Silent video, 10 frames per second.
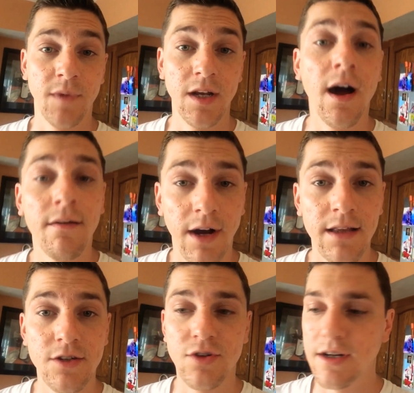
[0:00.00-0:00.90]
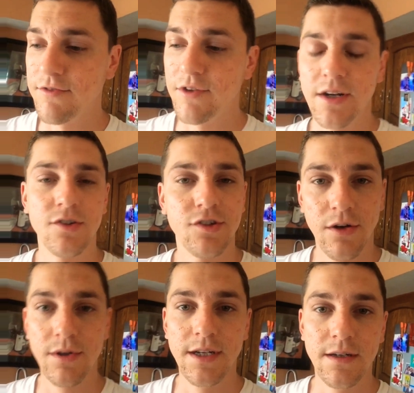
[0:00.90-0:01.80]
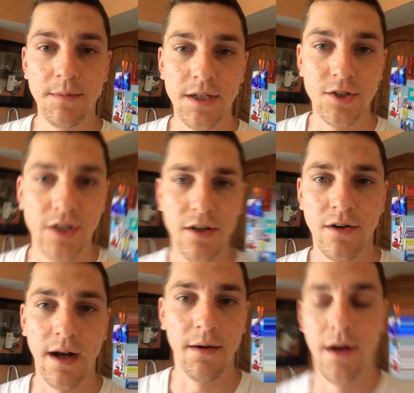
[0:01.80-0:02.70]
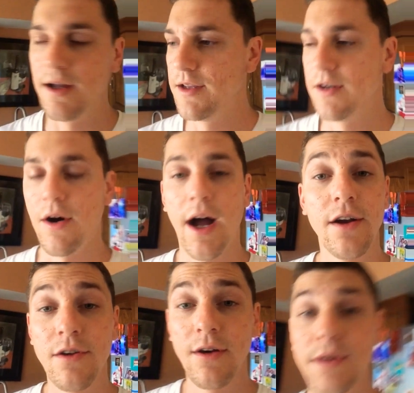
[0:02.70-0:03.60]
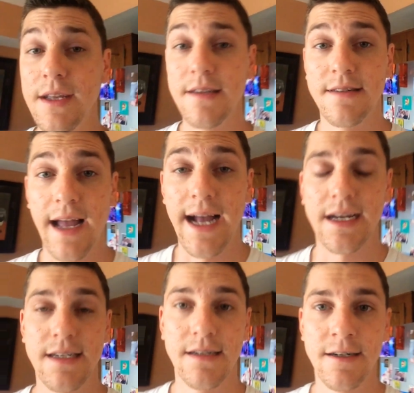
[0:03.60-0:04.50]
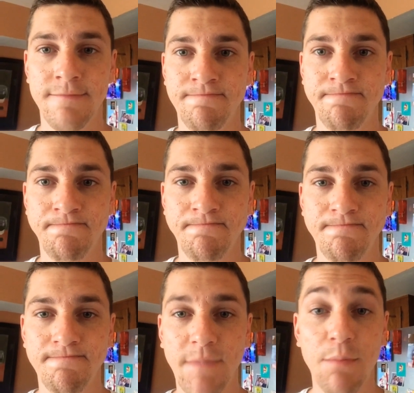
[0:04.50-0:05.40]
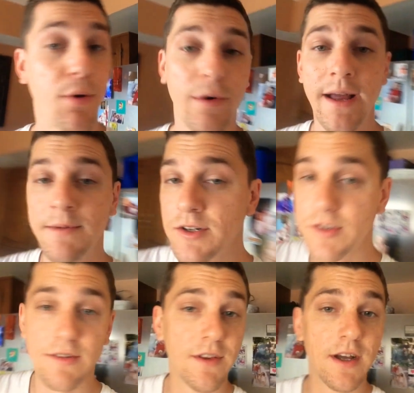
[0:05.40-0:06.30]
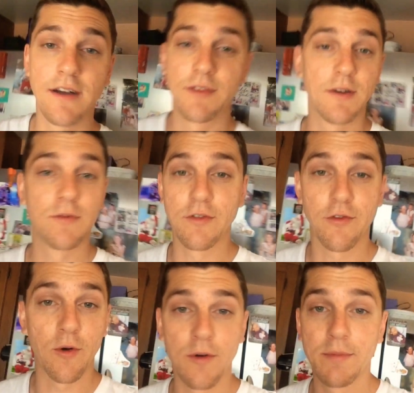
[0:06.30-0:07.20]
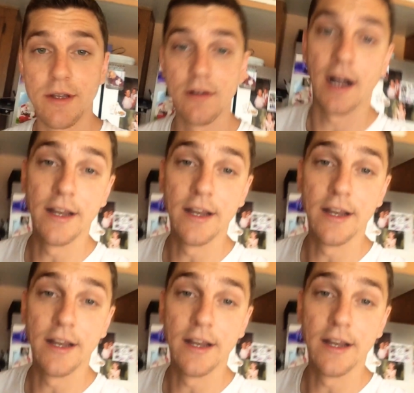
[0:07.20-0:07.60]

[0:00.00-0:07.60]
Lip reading: Nonviolent drug offenders don't need to be in jail. I don't know the exact parameters of the reform bill.